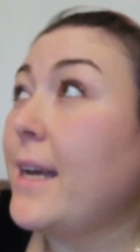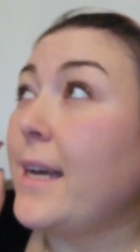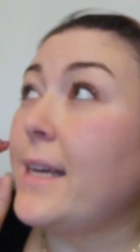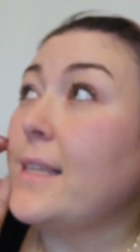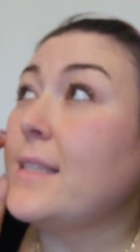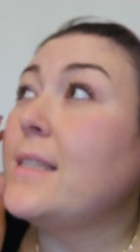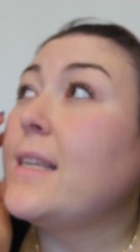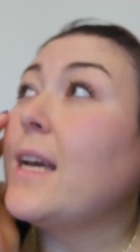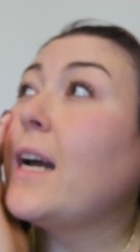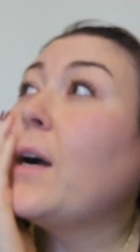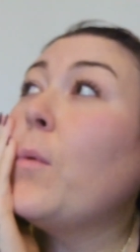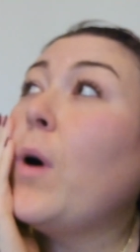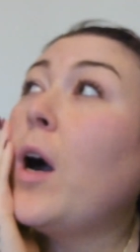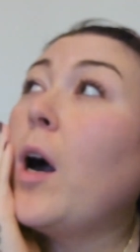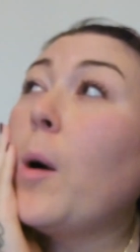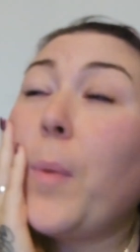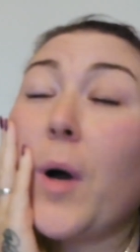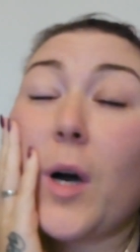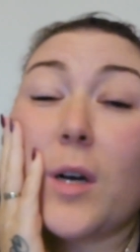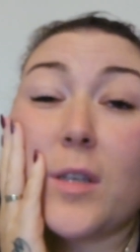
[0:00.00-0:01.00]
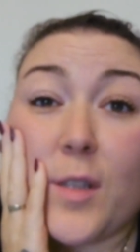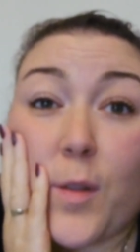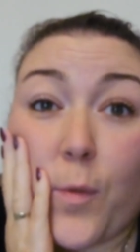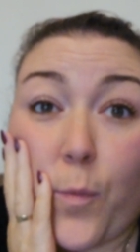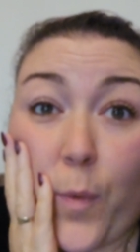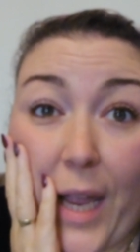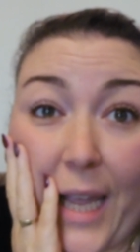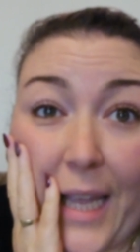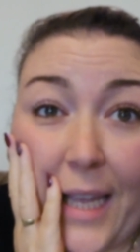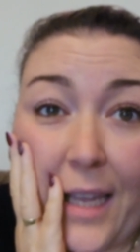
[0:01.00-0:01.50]
It's now half past
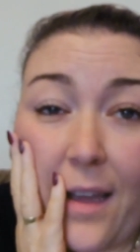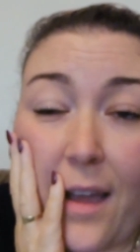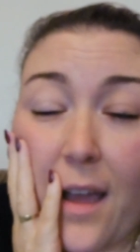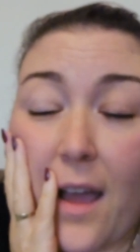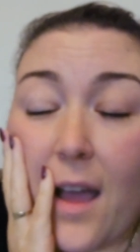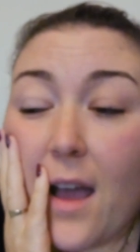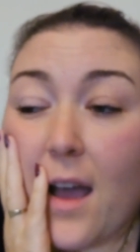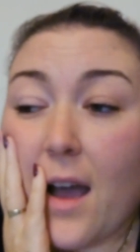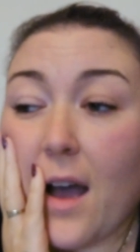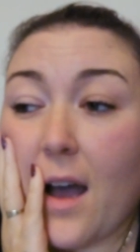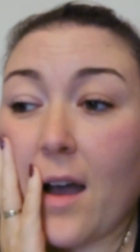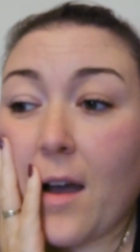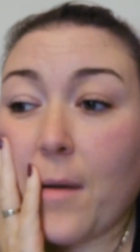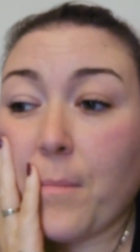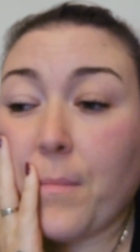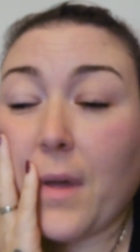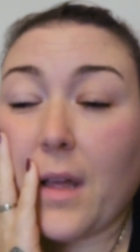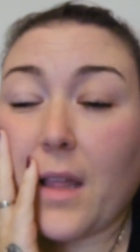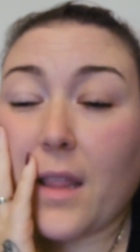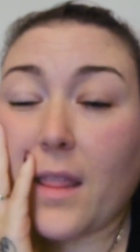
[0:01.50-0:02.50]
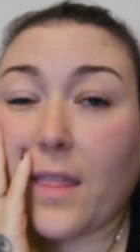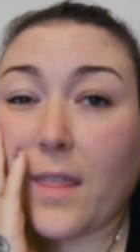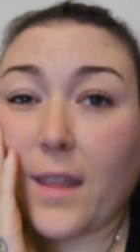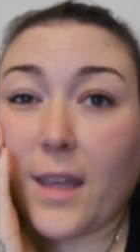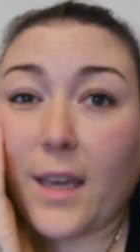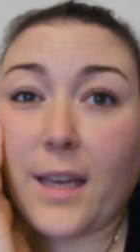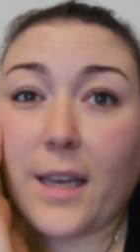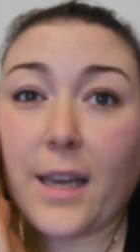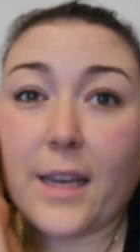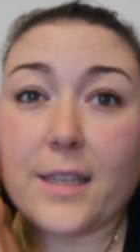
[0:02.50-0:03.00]
3. Um,
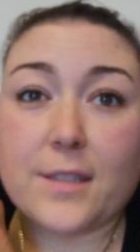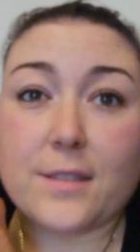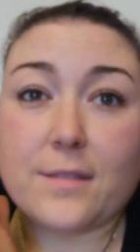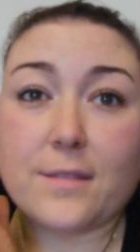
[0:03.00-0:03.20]
the